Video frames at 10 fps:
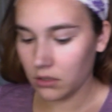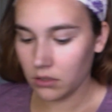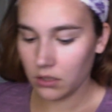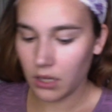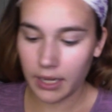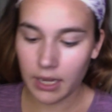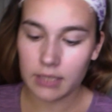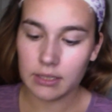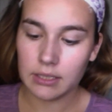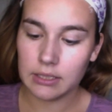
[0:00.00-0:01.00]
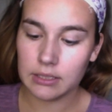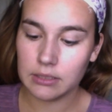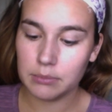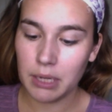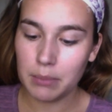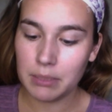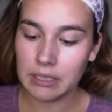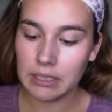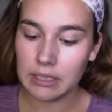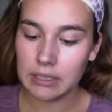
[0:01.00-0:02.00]
I got this
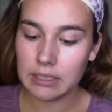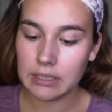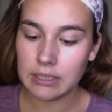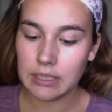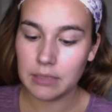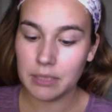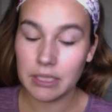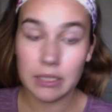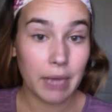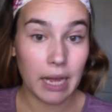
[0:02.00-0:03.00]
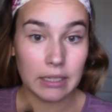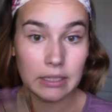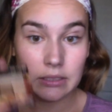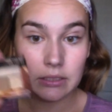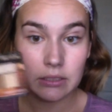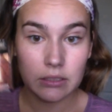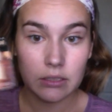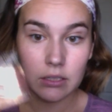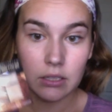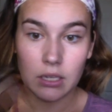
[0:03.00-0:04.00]
Maybelline, the City Mini palette
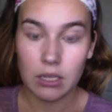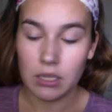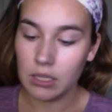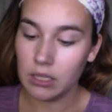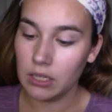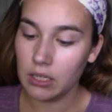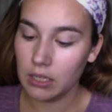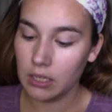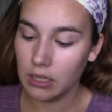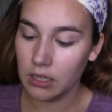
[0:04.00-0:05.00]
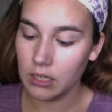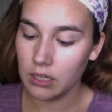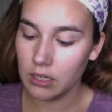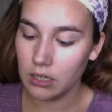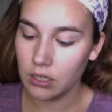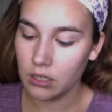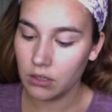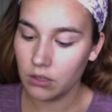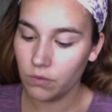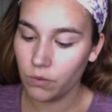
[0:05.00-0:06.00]
in
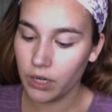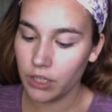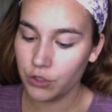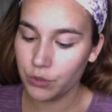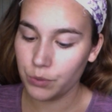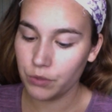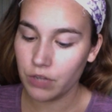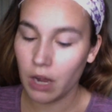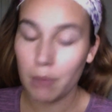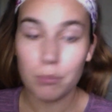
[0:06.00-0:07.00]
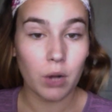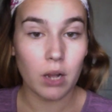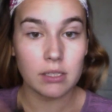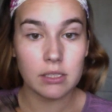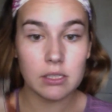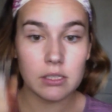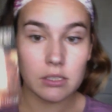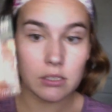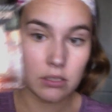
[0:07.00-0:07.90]
400 Rooftop bronzes.